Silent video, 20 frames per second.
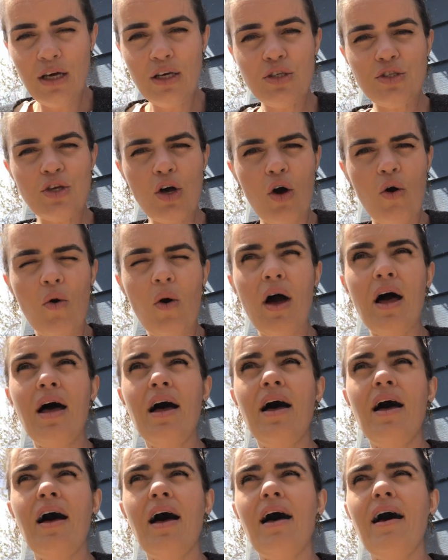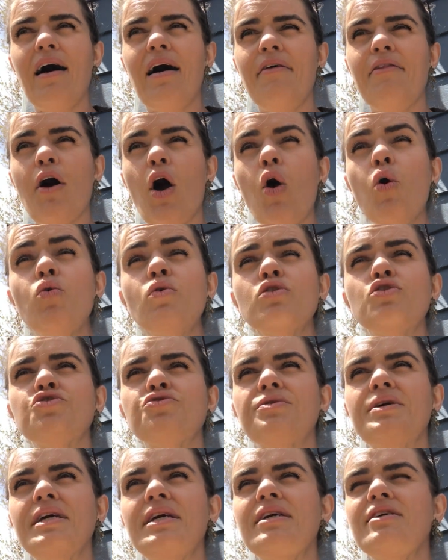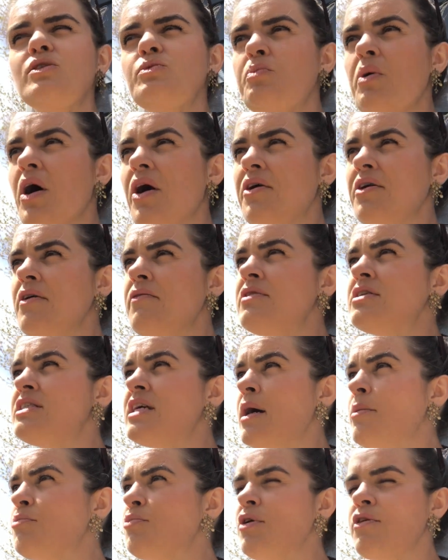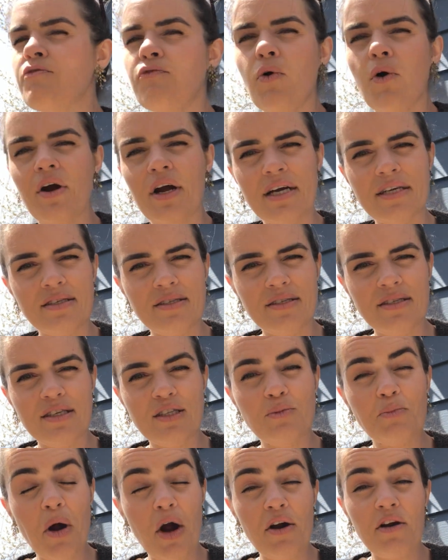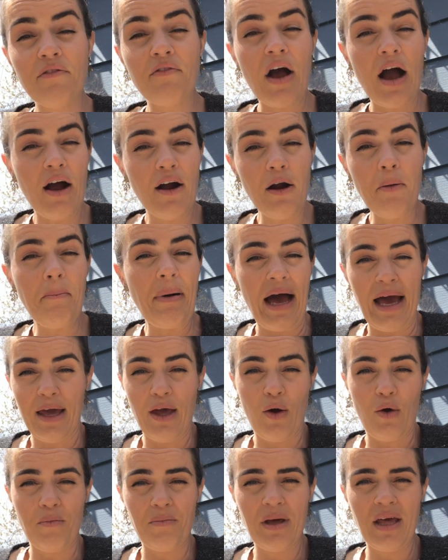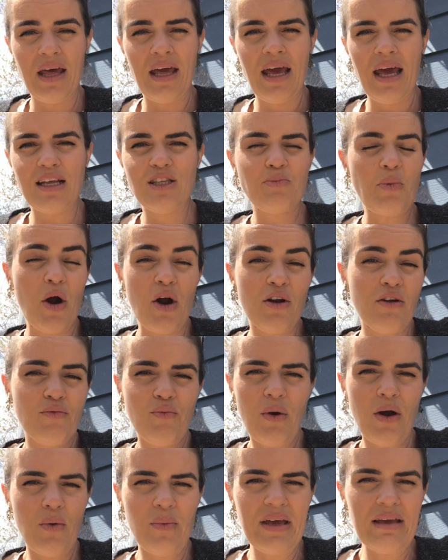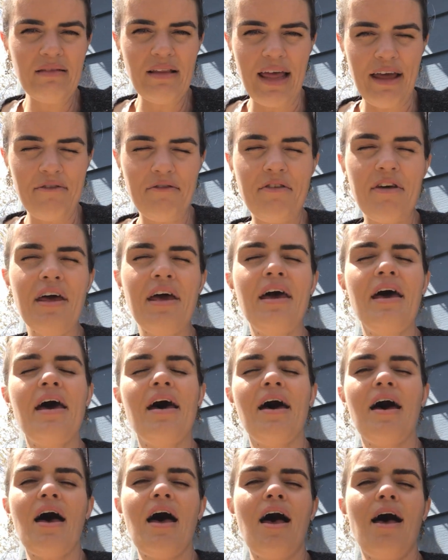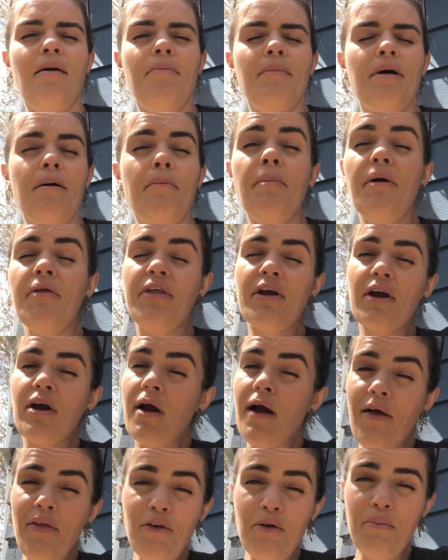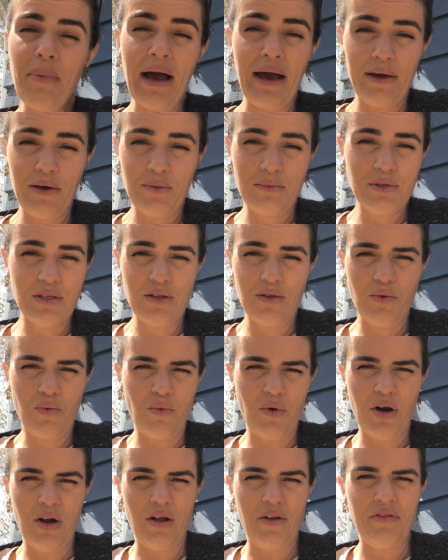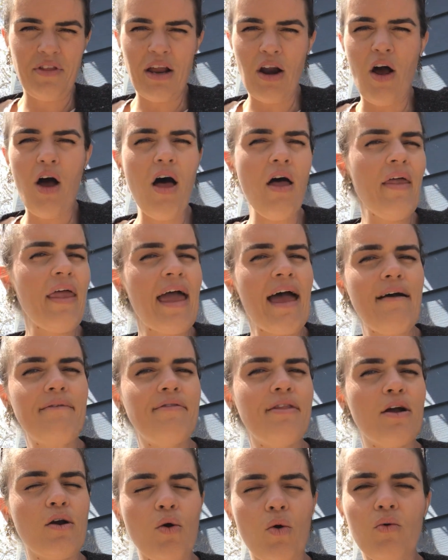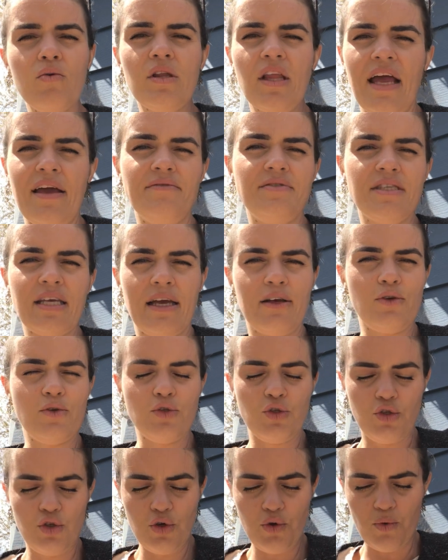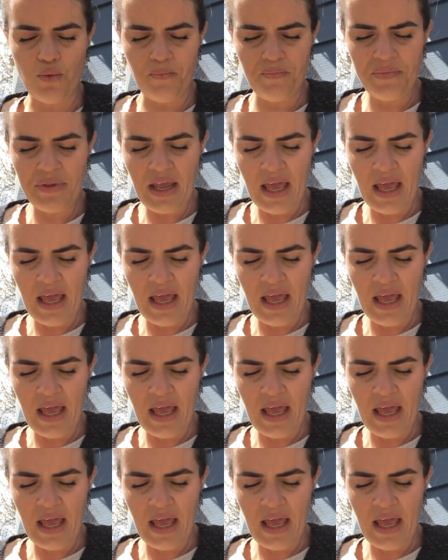So the oak tree is part of a temperate forest. It's part of our biome. It's part of where we live. But there are other biomes in the world that all have their own life cycles too.